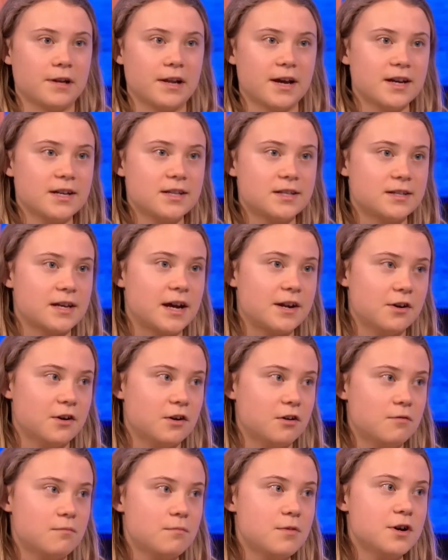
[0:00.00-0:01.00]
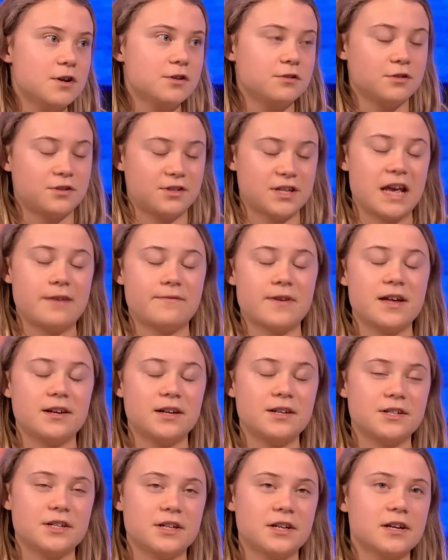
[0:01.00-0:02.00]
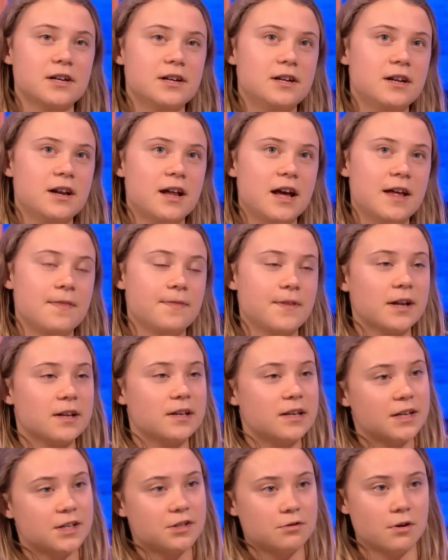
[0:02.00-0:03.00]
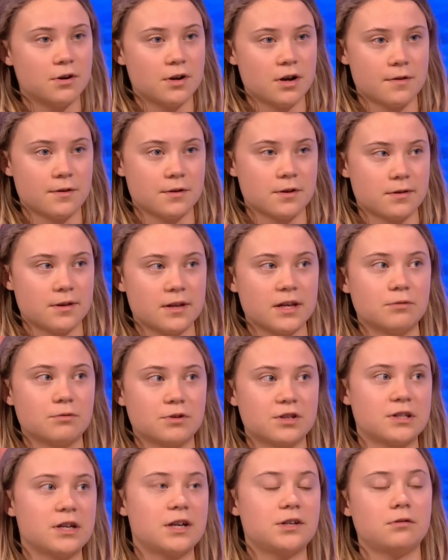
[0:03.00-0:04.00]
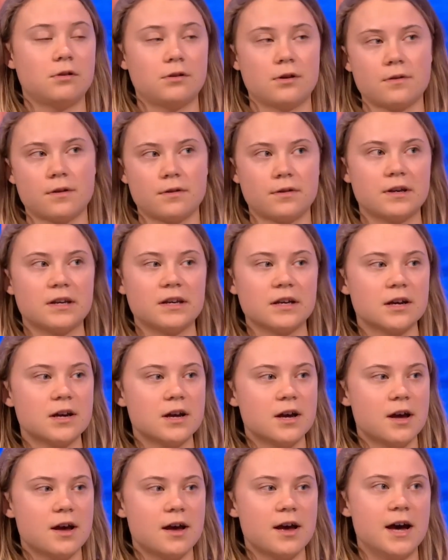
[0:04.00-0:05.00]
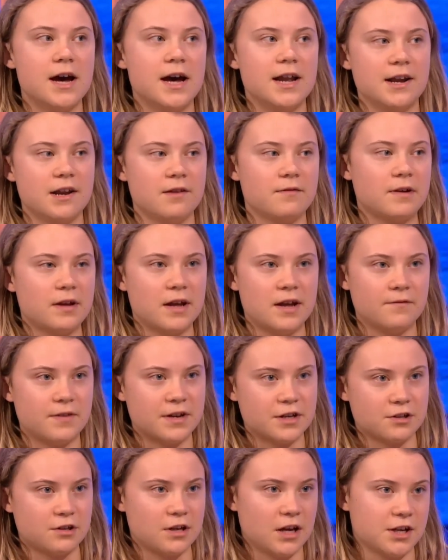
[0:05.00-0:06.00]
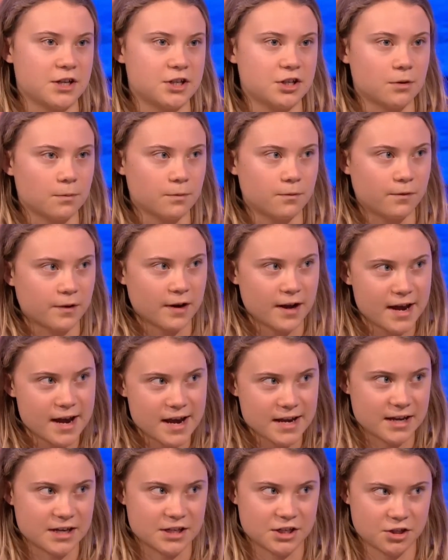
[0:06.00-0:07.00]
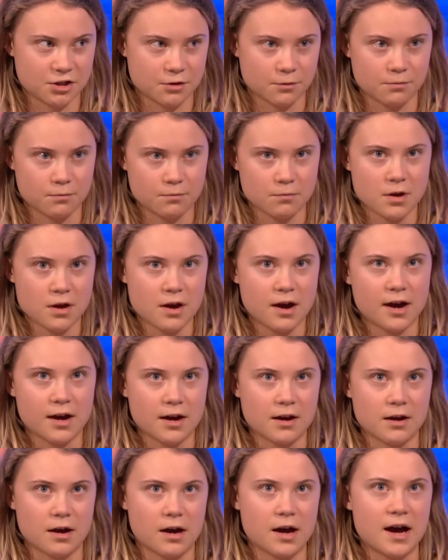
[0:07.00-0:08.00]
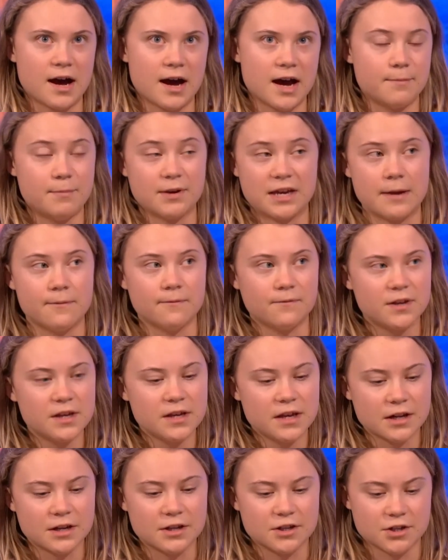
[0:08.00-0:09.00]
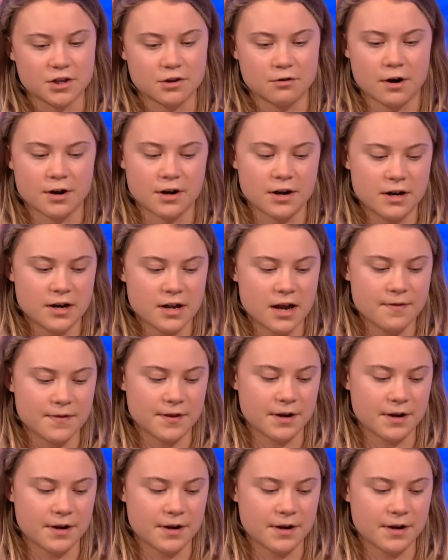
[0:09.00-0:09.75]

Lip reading: lights at home to save energy. And that led to another thing, which led to another thing. And eventually I stopped flying. I became vegan and so on. And